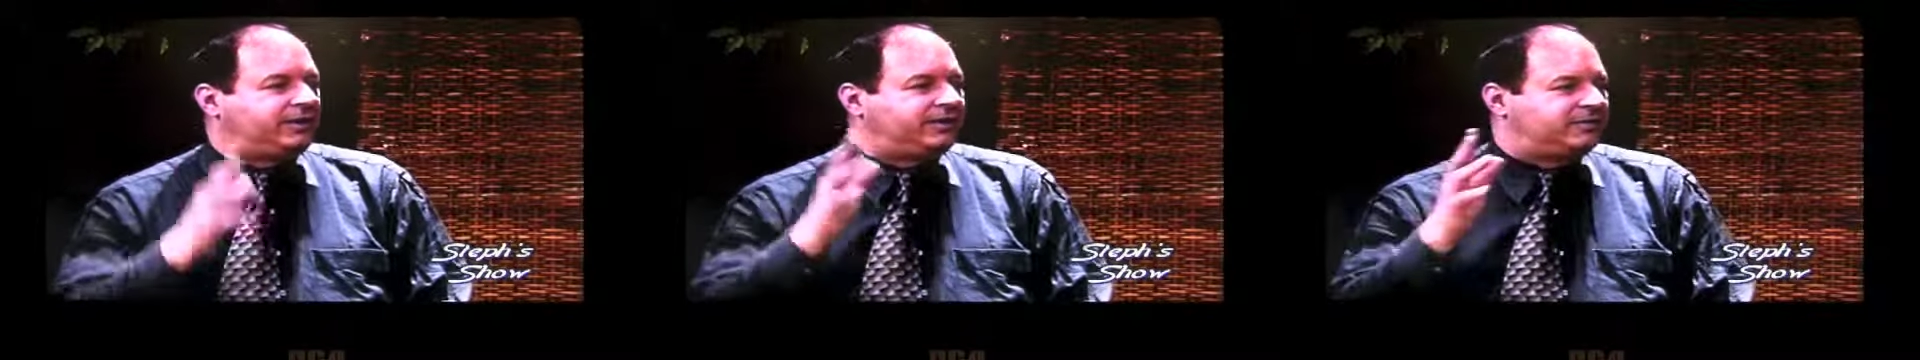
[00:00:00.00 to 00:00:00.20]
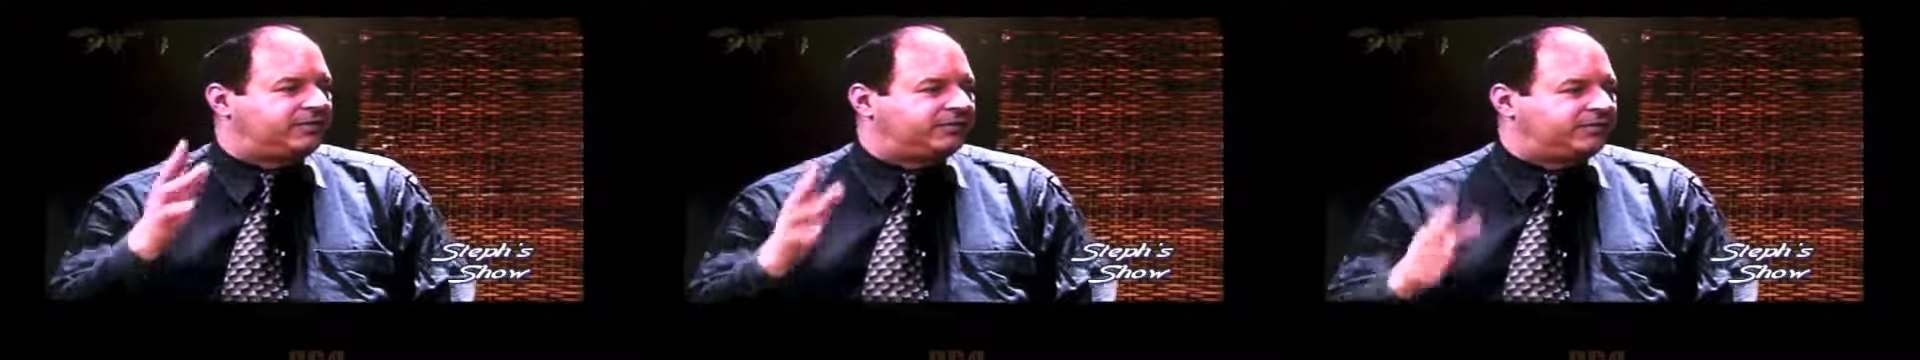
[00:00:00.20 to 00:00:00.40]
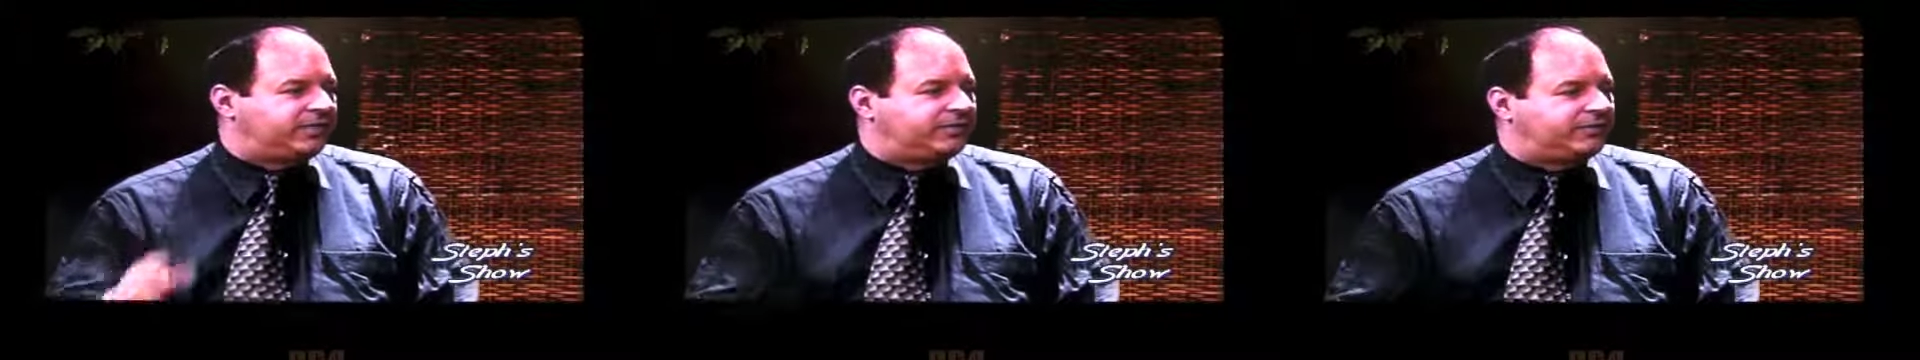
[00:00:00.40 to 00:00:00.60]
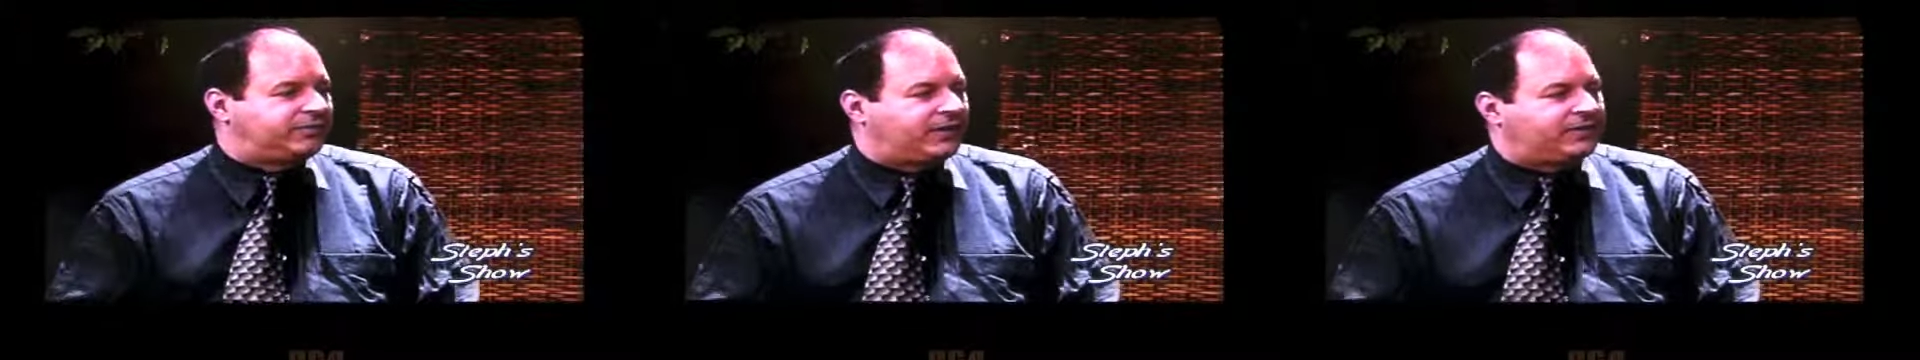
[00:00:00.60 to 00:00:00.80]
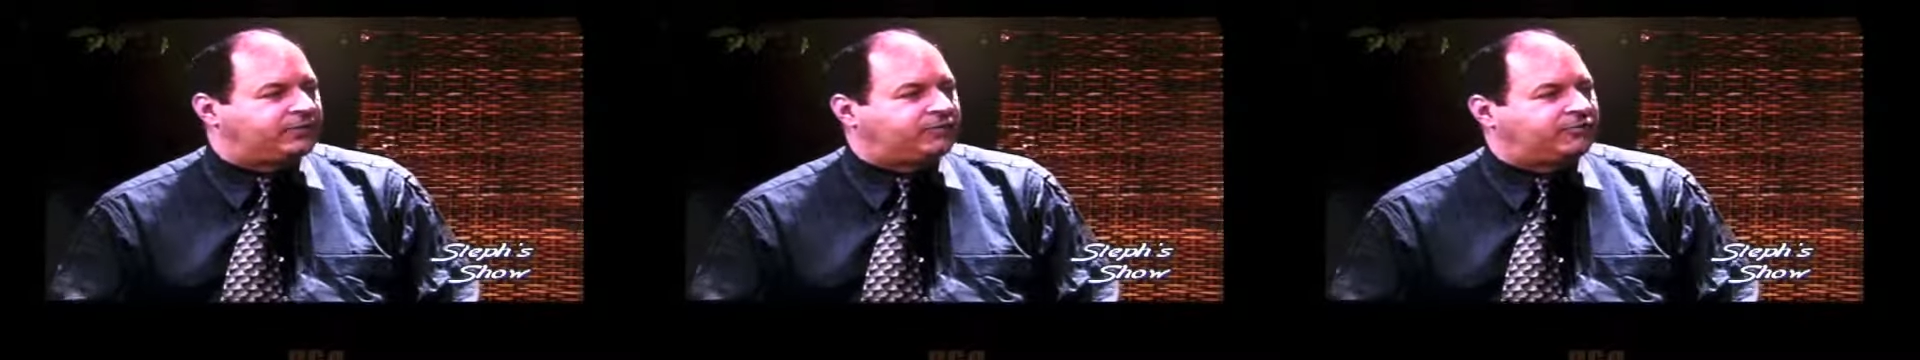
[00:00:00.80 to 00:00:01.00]
in the in the
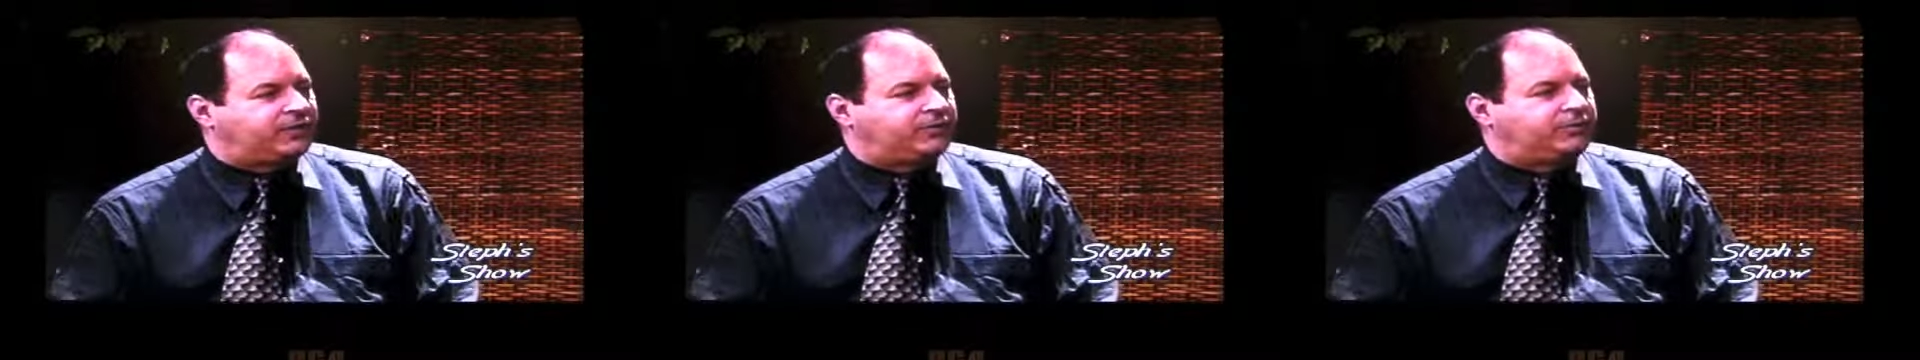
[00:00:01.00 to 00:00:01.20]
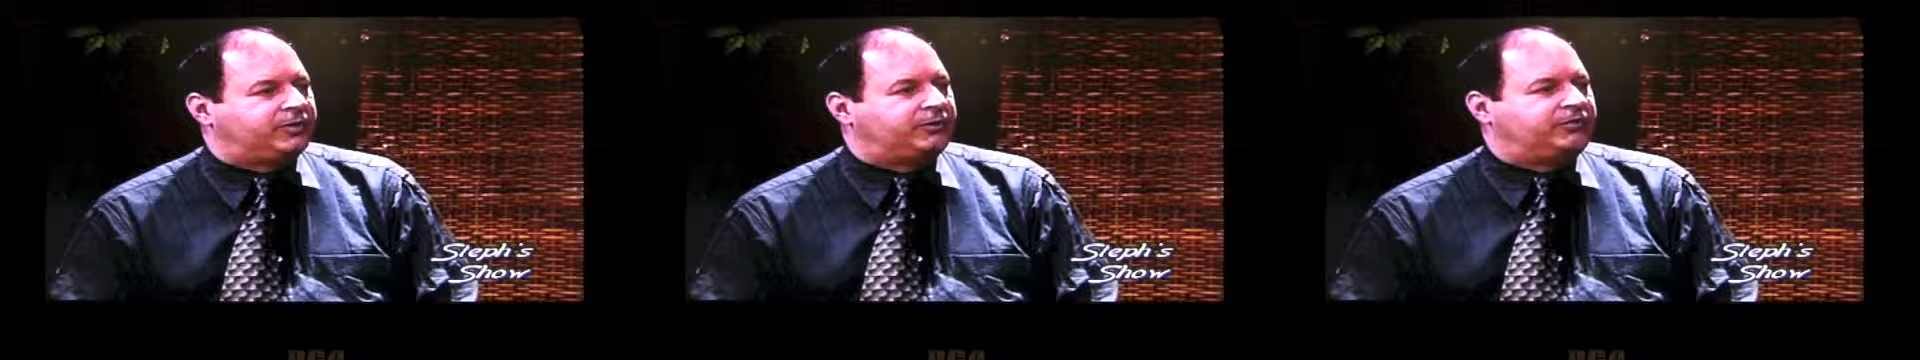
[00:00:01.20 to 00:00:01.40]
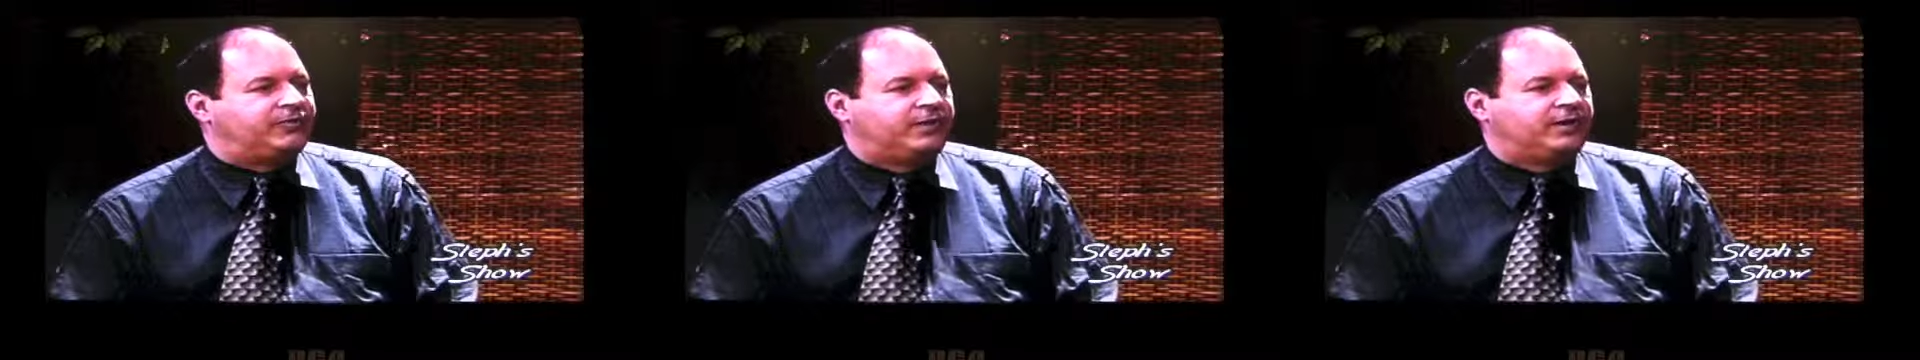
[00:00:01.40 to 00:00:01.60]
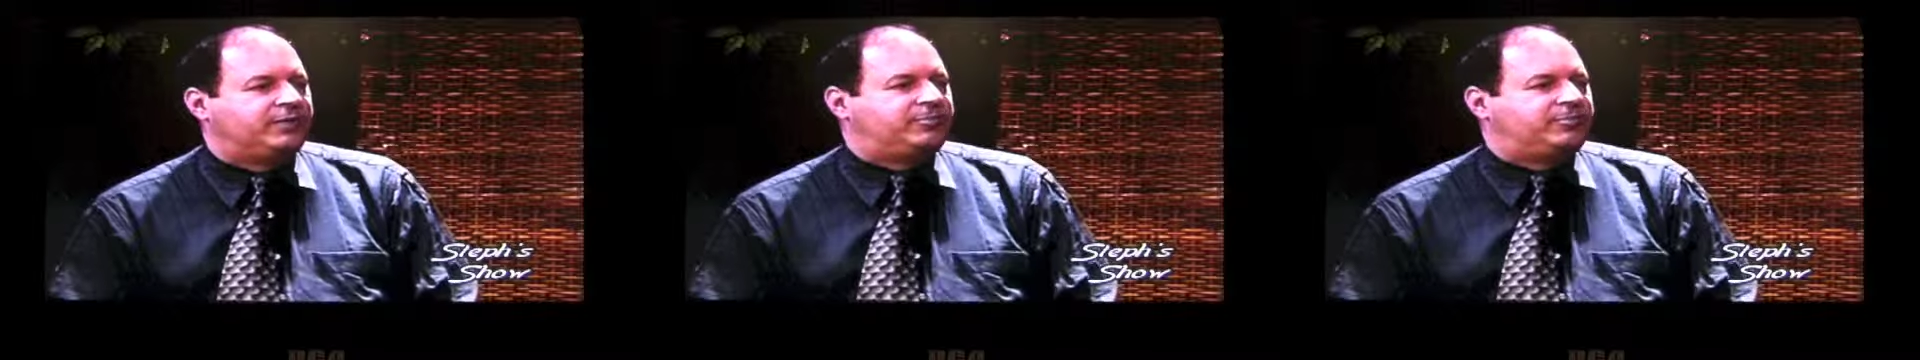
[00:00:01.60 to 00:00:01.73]
farther suburbs,